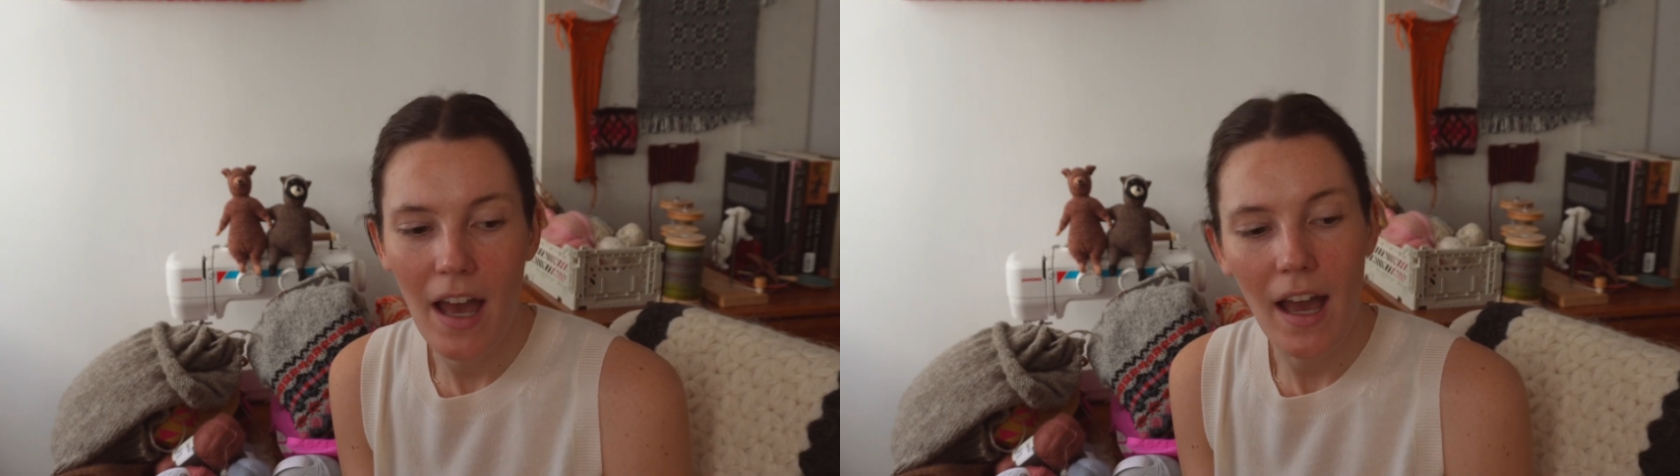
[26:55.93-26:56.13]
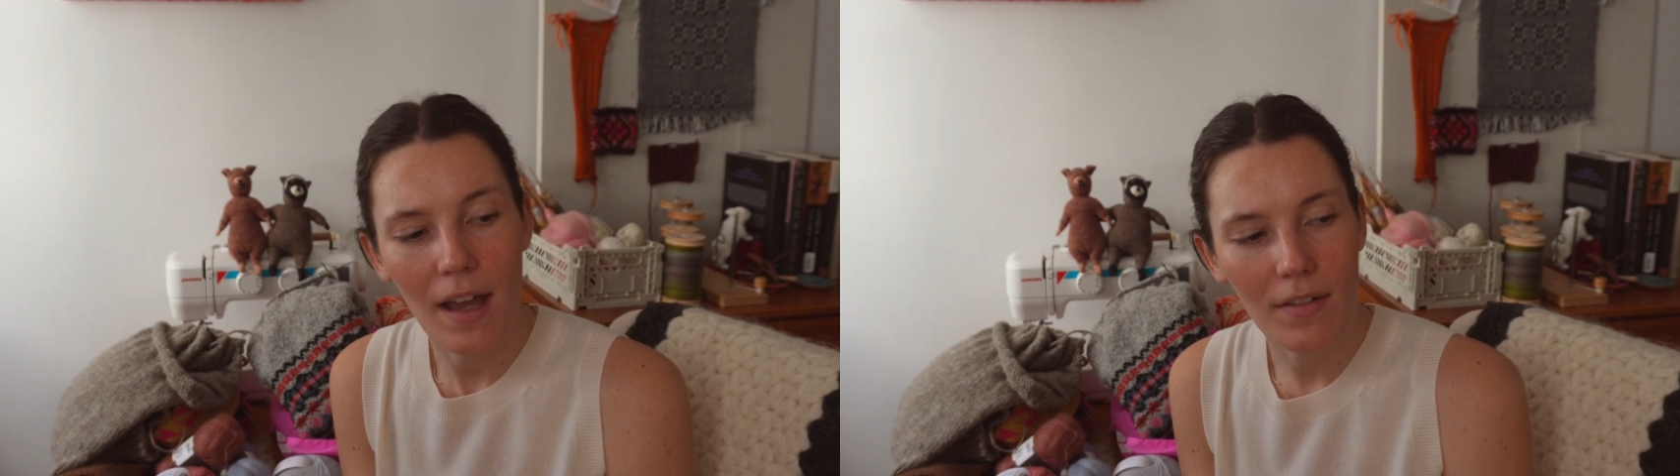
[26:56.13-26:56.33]

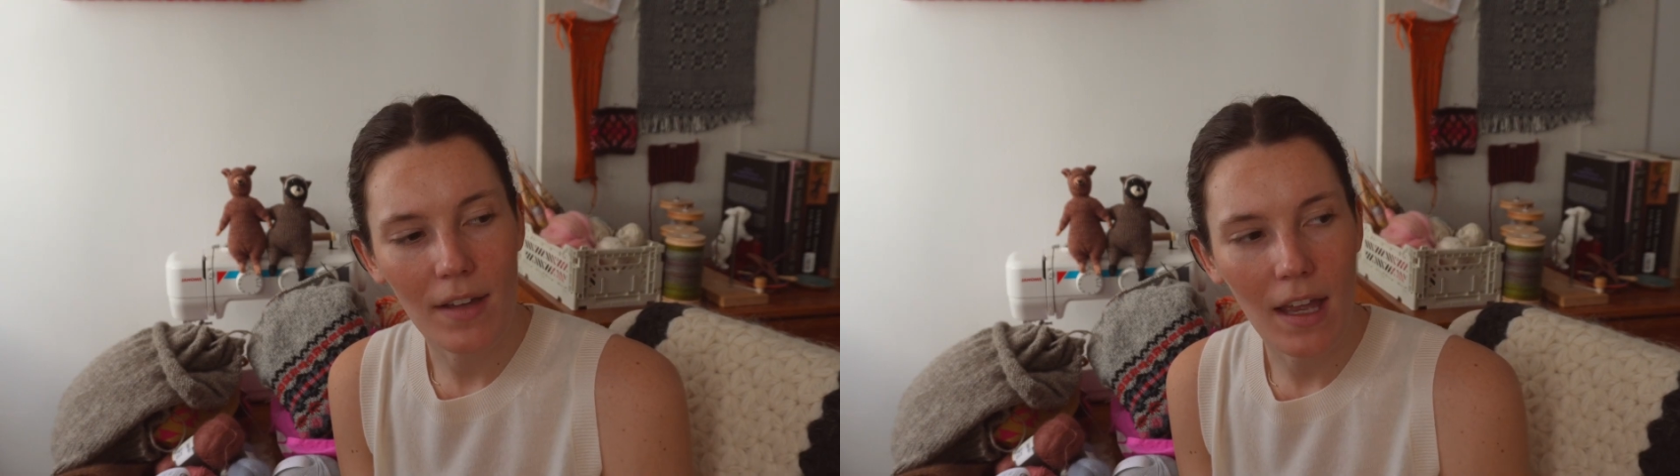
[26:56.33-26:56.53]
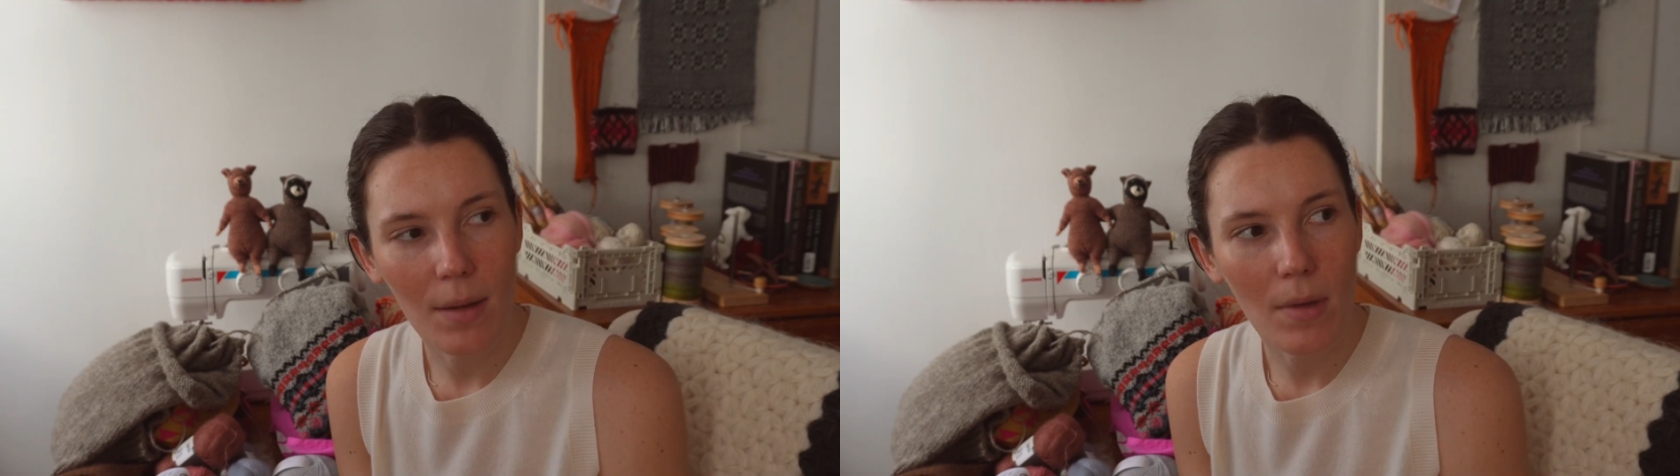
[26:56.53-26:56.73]
I
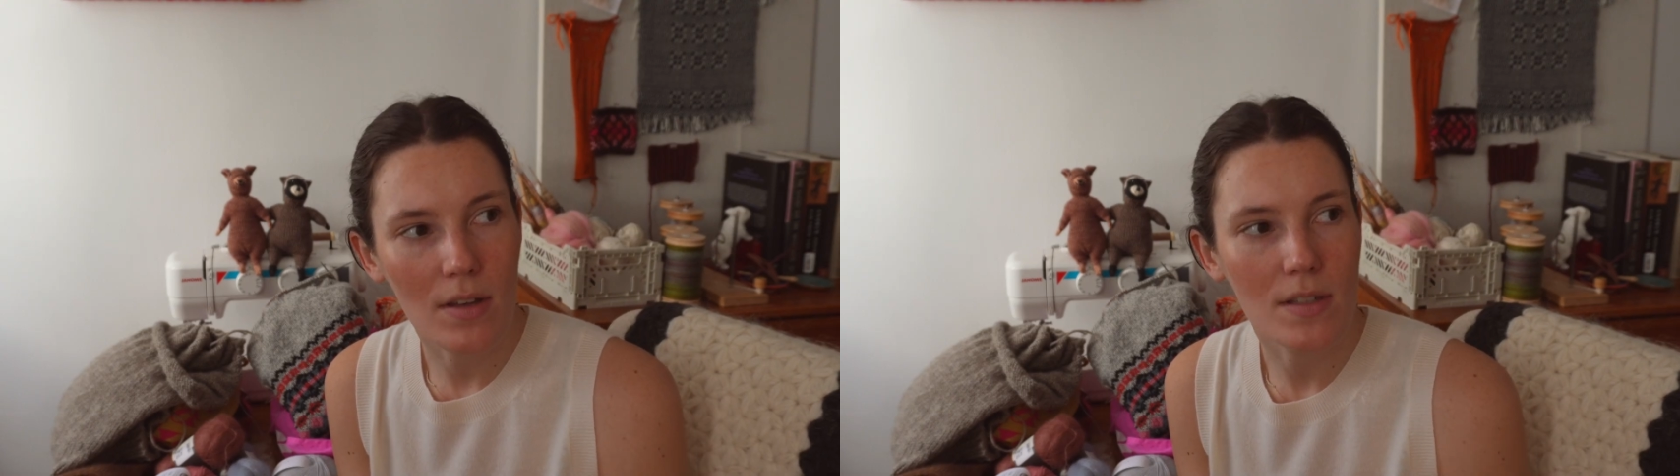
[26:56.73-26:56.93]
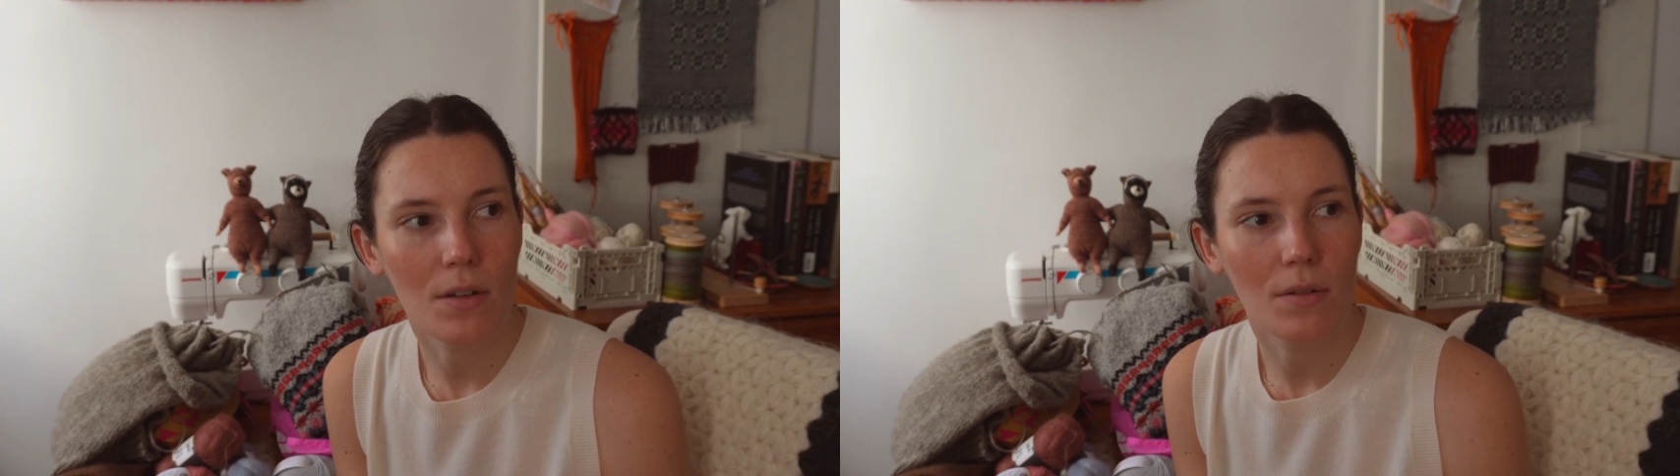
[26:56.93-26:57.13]
am
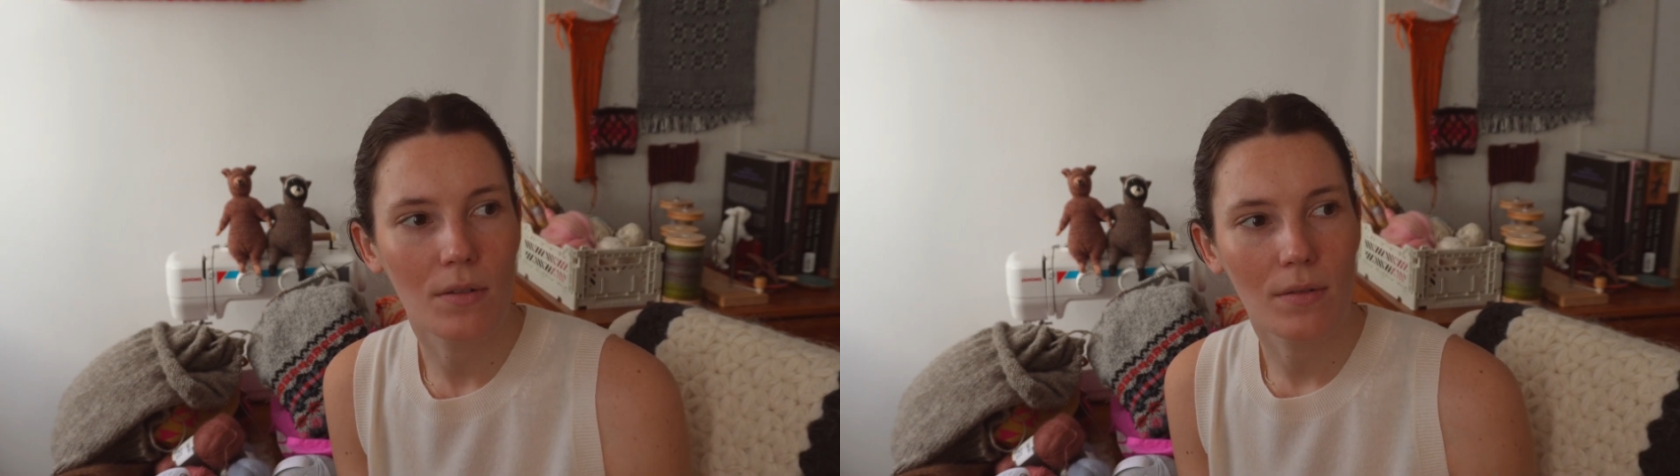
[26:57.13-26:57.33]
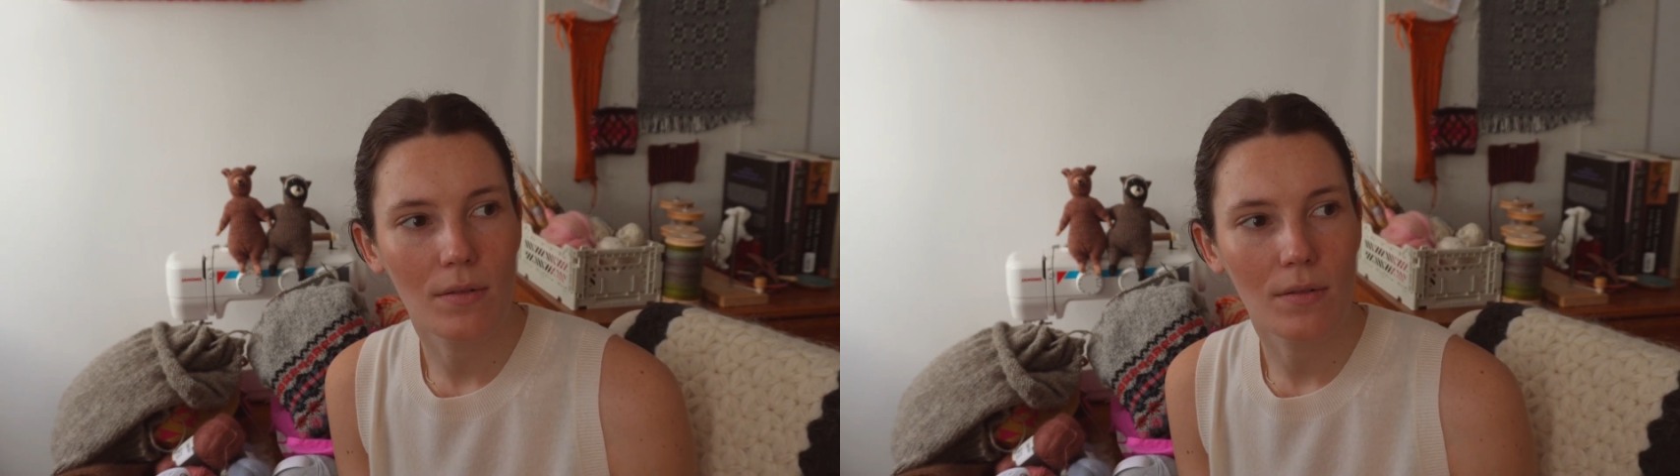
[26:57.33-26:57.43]
also